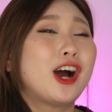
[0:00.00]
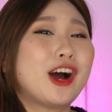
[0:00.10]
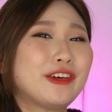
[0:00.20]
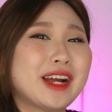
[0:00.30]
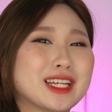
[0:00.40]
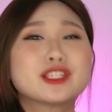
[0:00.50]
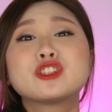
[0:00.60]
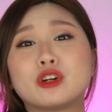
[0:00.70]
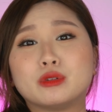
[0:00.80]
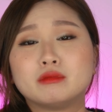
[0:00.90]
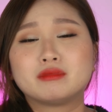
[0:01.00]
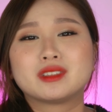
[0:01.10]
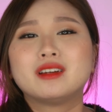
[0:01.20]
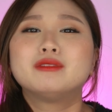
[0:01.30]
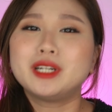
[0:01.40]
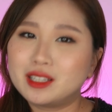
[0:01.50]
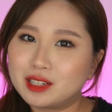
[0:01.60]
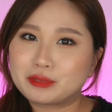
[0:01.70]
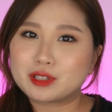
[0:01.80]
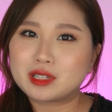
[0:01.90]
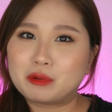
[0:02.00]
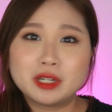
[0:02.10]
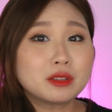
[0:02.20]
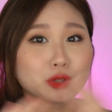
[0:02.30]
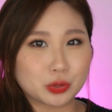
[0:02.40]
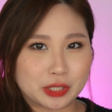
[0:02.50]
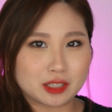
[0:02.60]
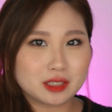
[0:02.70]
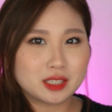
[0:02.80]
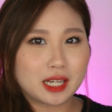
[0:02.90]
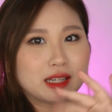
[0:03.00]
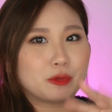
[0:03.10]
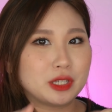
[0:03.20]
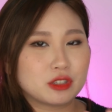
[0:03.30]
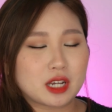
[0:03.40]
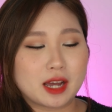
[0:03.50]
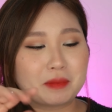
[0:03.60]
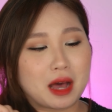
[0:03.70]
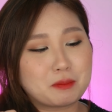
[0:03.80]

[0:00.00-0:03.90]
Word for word: Alright, so what I did was I went on Google and I went to type